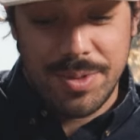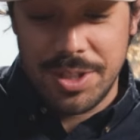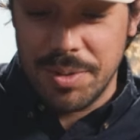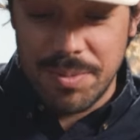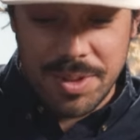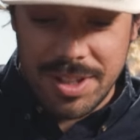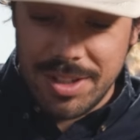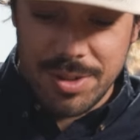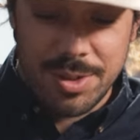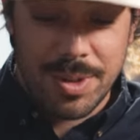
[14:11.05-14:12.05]
Some of the
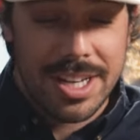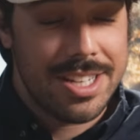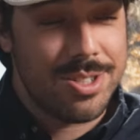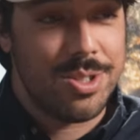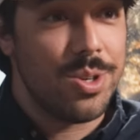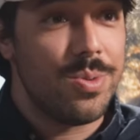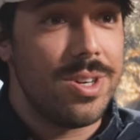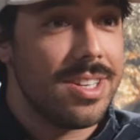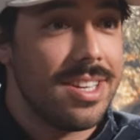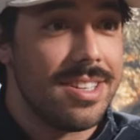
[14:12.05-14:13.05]
dudes my age don't
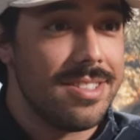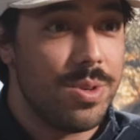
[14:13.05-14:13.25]
want kids,